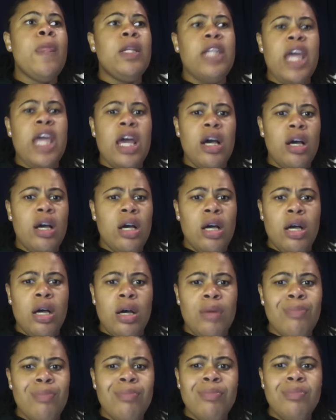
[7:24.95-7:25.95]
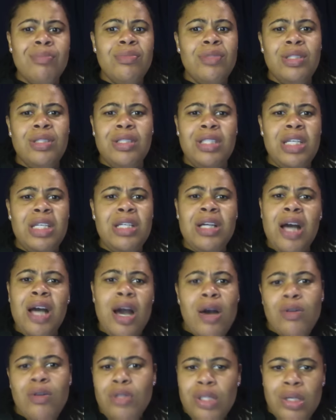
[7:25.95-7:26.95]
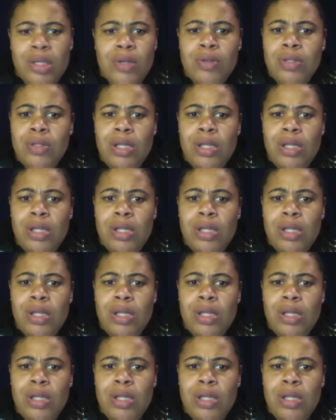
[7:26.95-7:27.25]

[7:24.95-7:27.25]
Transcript: that um she a hoe too.